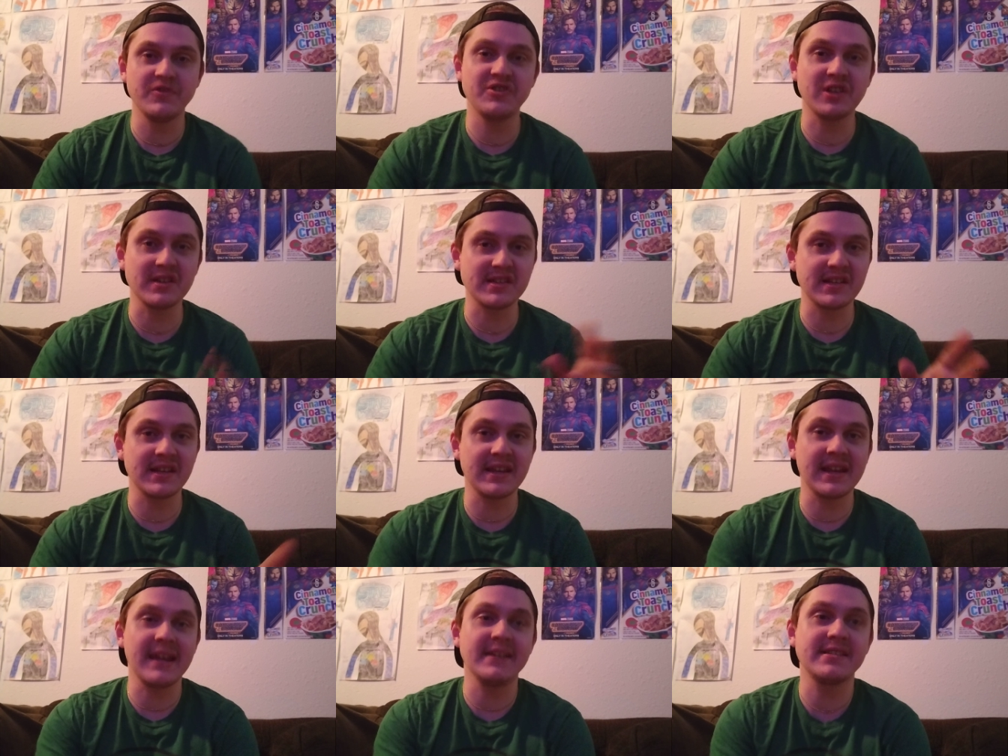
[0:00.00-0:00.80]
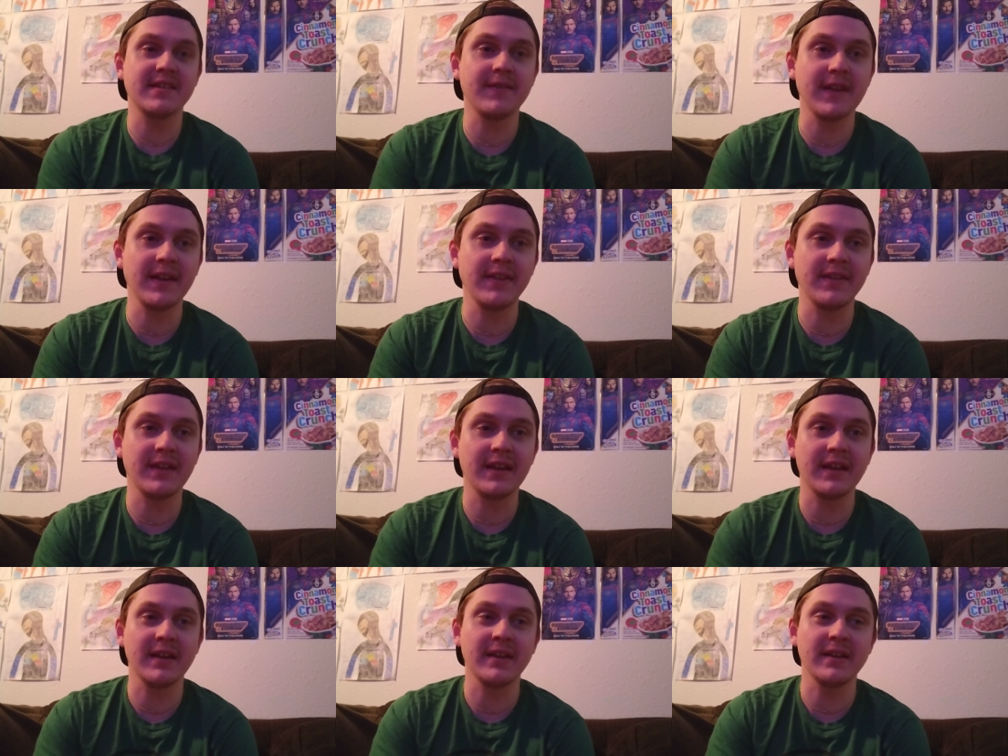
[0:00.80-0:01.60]
just in case if
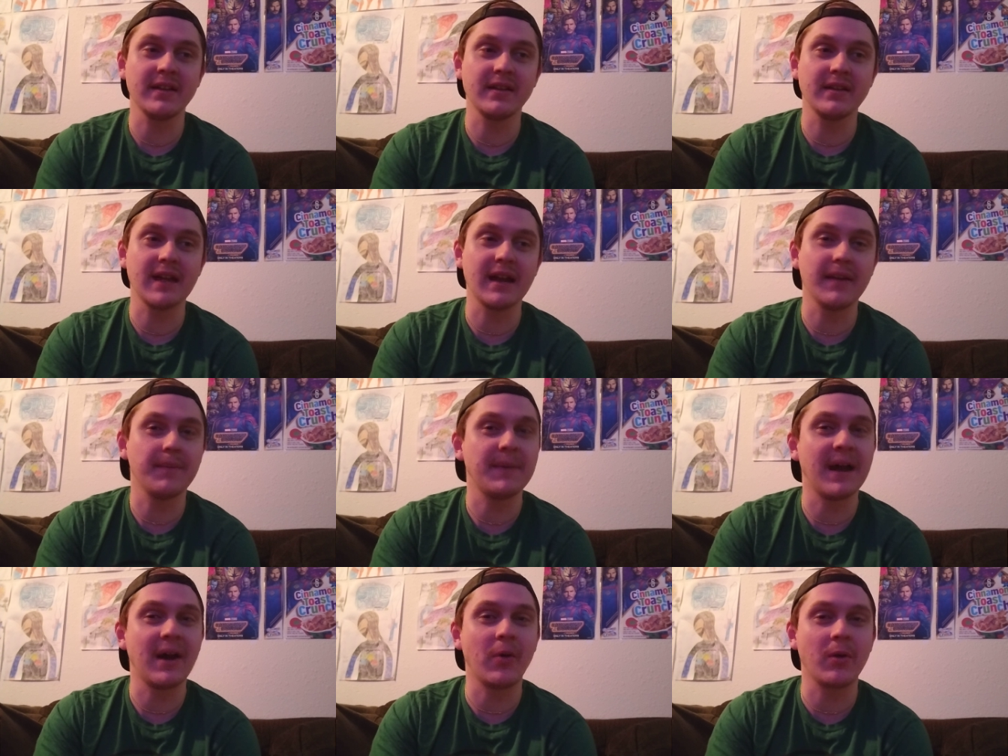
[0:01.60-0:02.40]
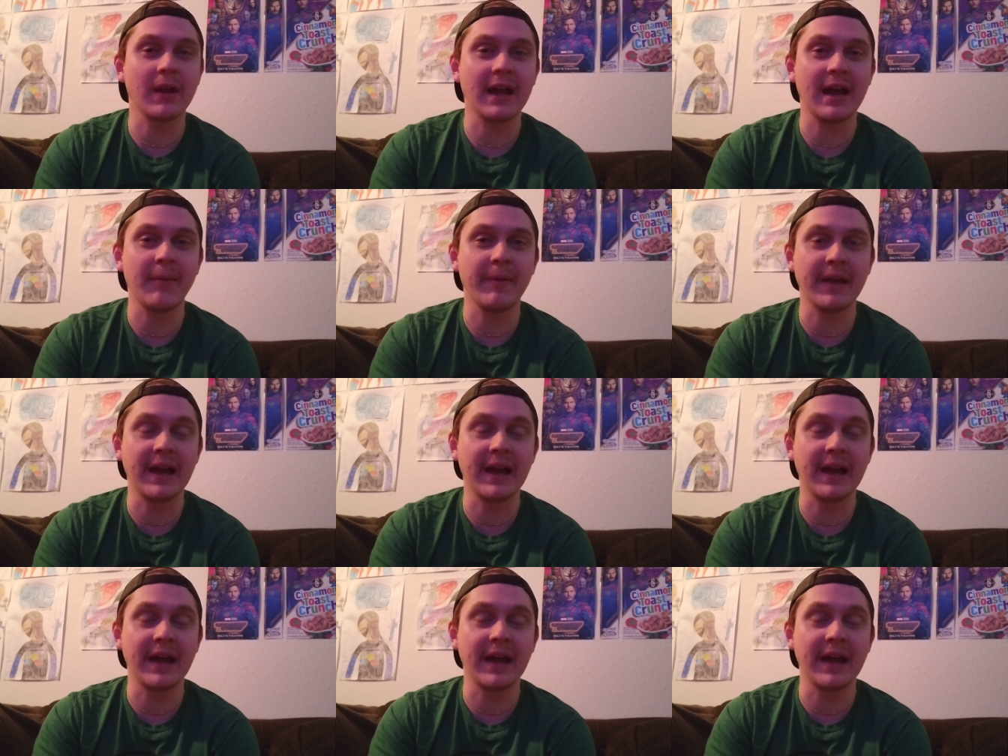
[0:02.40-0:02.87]
anything kind of bad were to happen,